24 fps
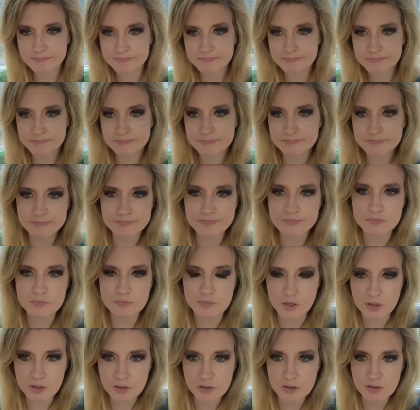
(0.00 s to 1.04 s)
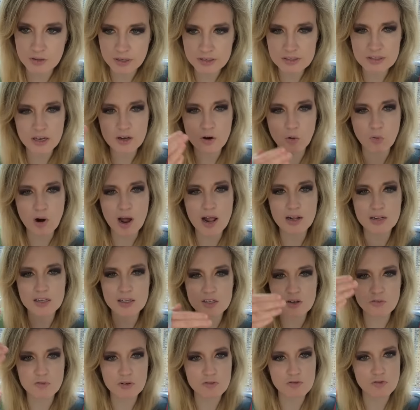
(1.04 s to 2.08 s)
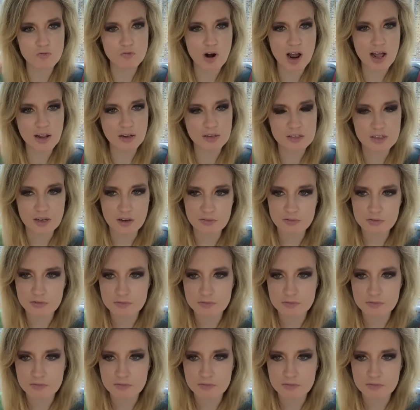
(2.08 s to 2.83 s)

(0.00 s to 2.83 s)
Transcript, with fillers: it's like a relative of a relative.